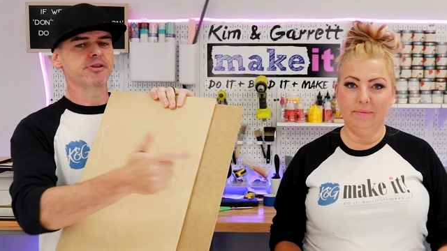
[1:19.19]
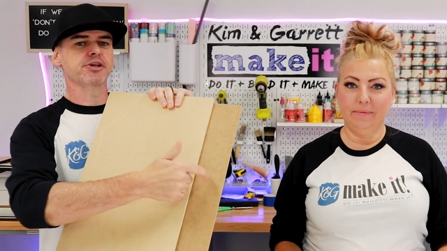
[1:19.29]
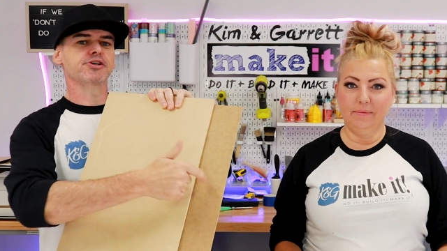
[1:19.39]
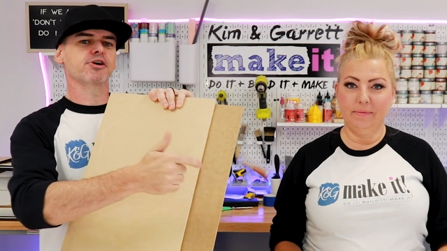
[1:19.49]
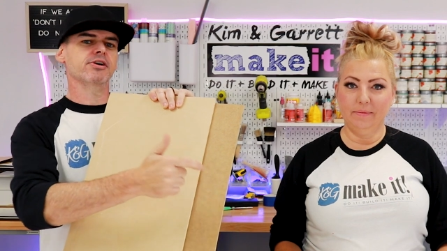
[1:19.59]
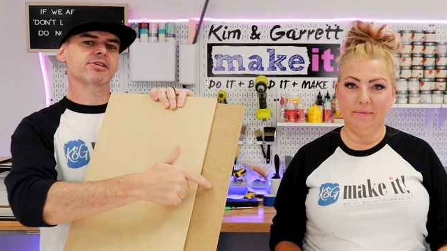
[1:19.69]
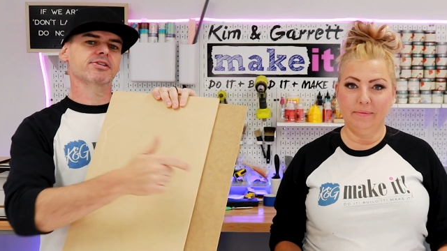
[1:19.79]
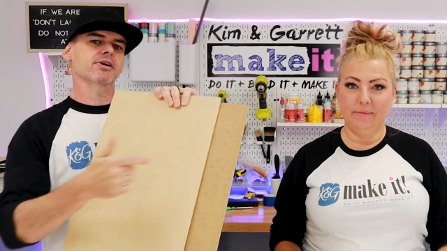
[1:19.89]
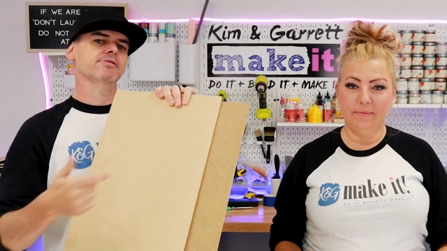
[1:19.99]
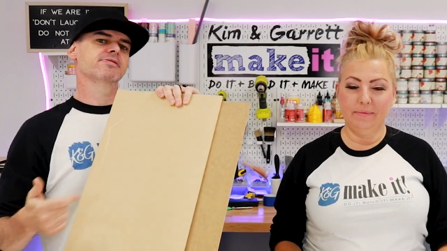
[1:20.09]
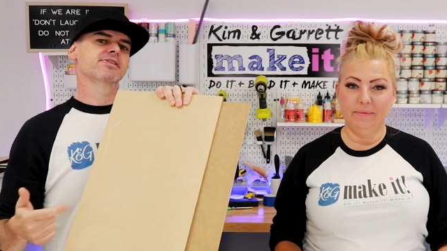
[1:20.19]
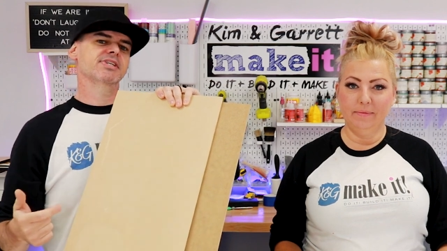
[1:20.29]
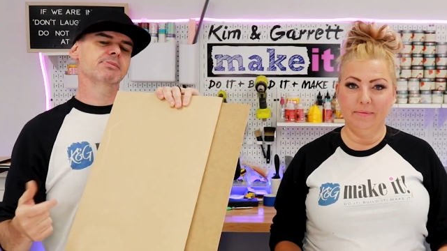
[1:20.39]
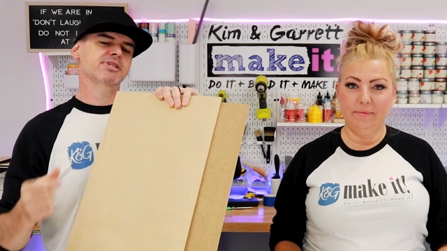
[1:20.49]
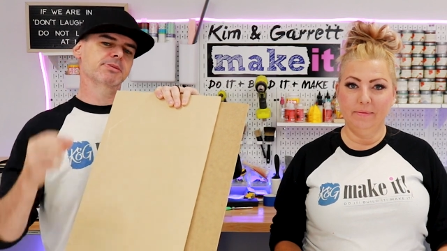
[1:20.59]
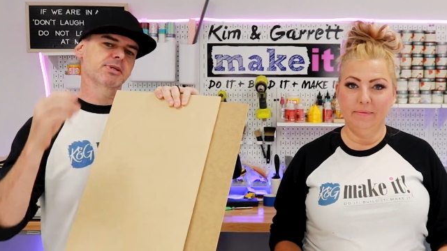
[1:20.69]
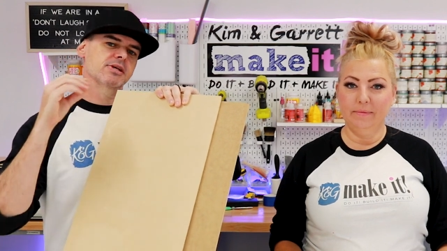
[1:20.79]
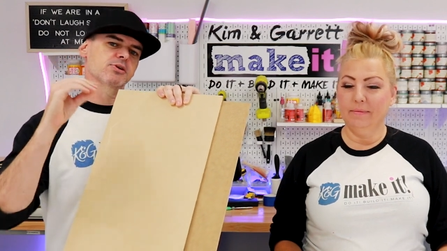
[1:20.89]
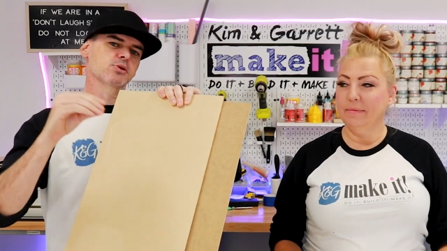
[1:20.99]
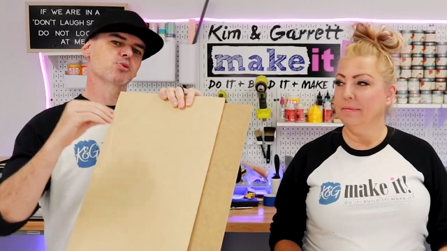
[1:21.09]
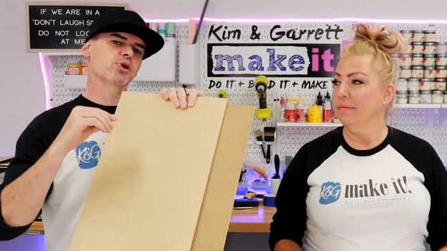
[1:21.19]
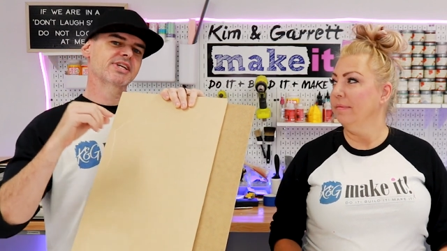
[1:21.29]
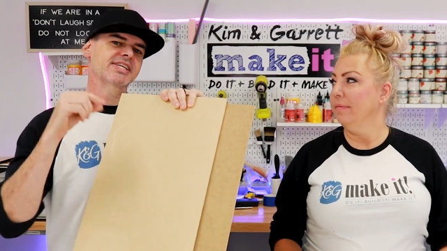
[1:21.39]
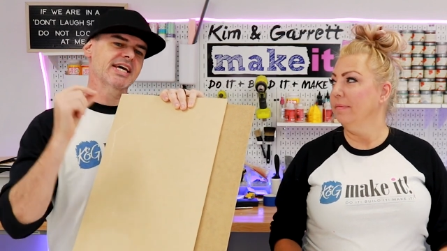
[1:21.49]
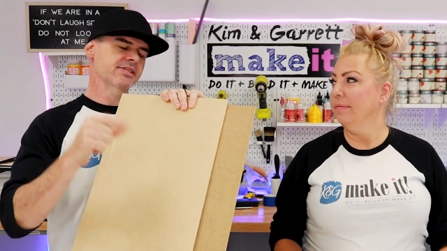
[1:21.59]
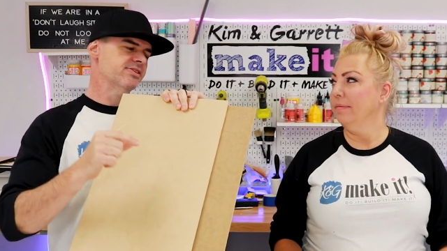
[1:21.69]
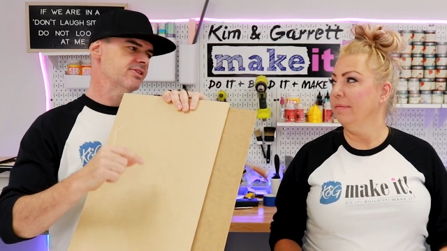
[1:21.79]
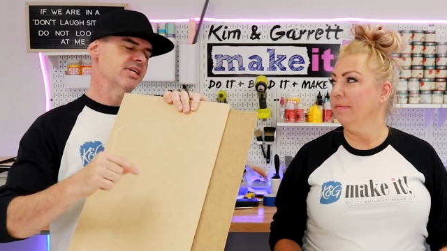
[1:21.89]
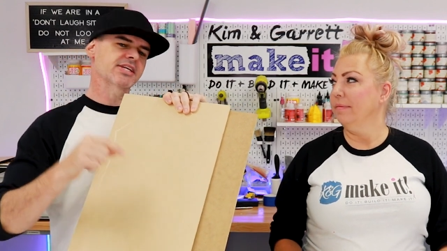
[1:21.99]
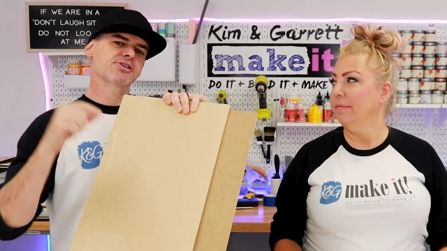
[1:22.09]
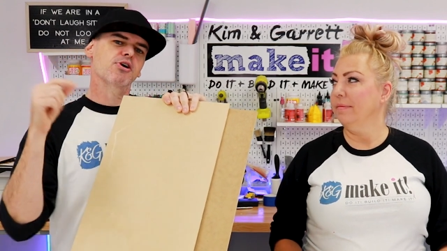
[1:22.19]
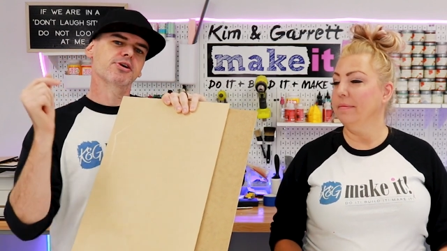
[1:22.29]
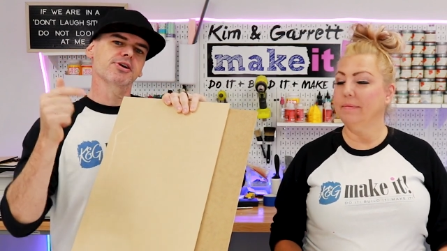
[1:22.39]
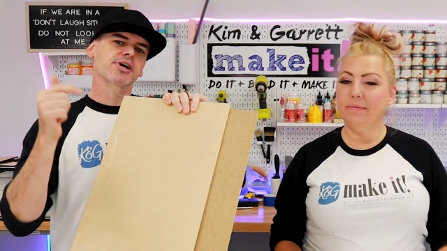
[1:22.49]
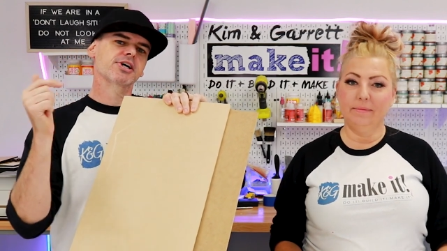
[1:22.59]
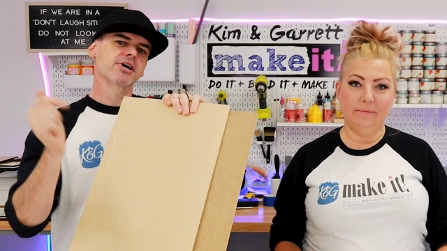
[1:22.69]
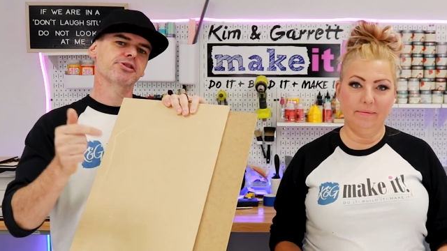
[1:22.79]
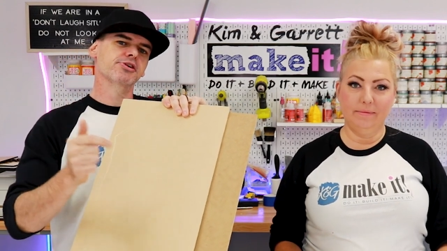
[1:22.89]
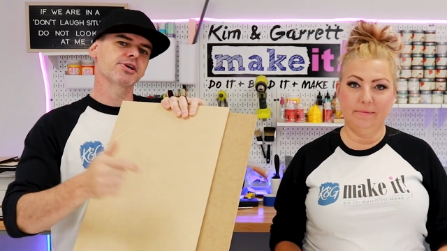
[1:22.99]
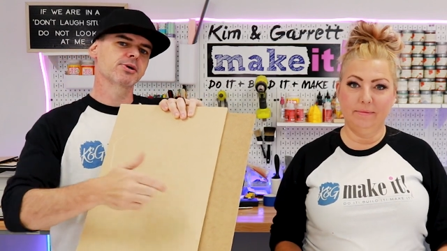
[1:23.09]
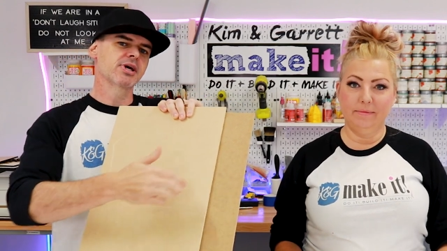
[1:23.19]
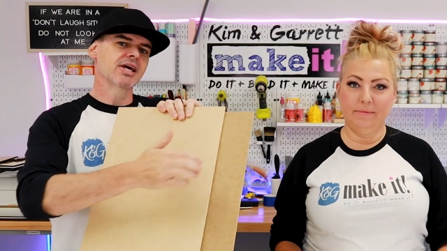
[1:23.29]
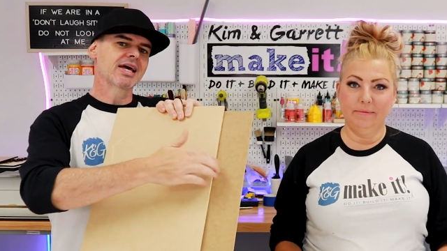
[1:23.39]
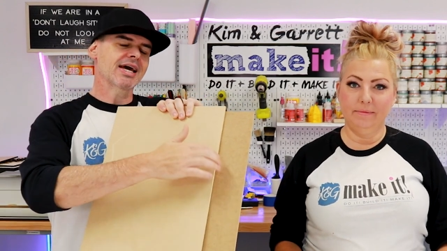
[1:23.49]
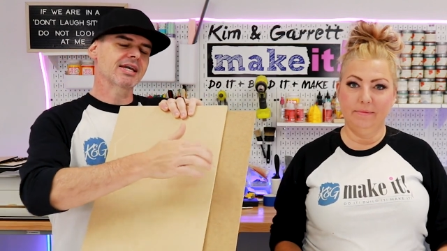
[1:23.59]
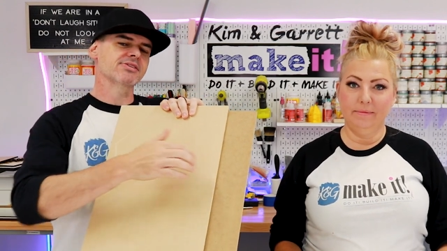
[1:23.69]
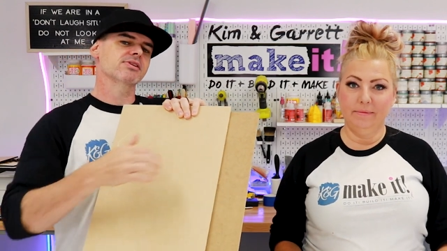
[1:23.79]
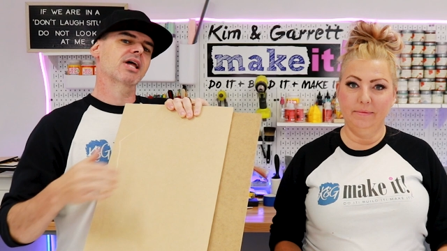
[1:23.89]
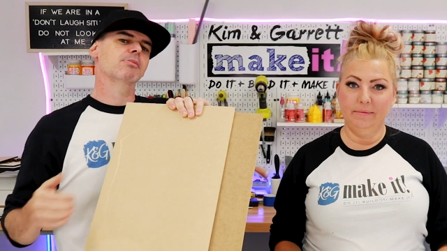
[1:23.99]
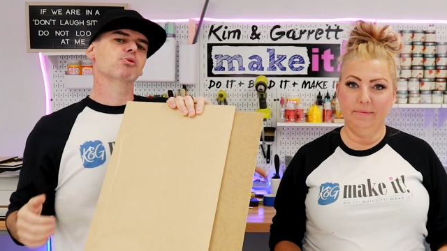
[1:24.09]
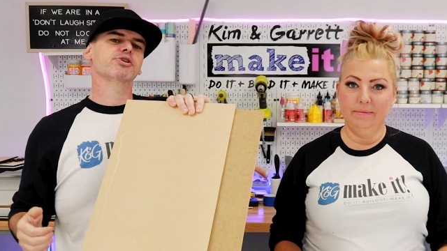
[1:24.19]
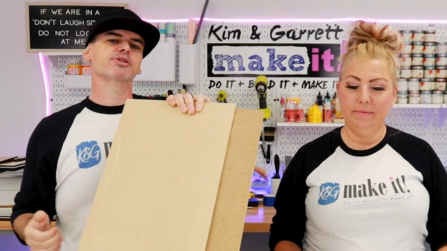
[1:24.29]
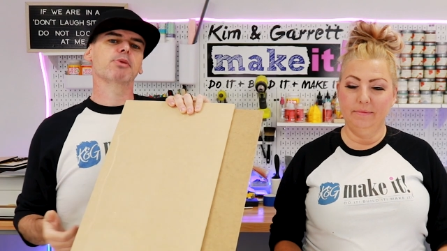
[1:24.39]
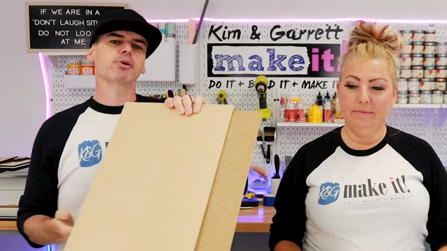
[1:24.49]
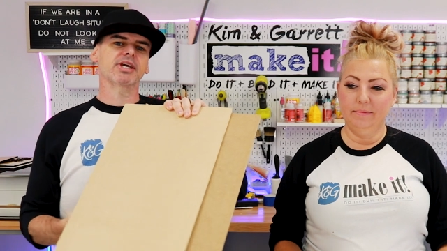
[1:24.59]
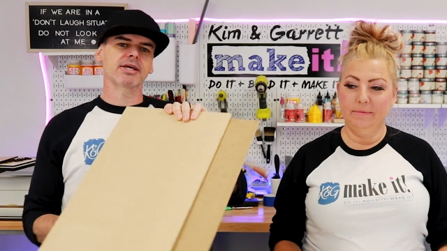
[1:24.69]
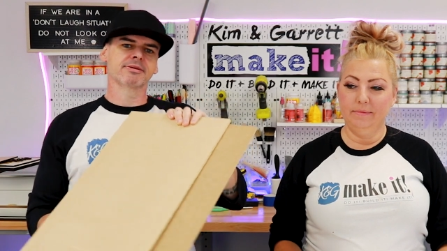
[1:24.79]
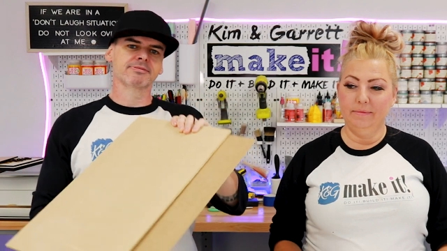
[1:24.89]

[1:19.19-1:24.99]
Speaker 1: The dark stuff seems to be a little more dense, it's harder to cut through, and it's a lot more smoky.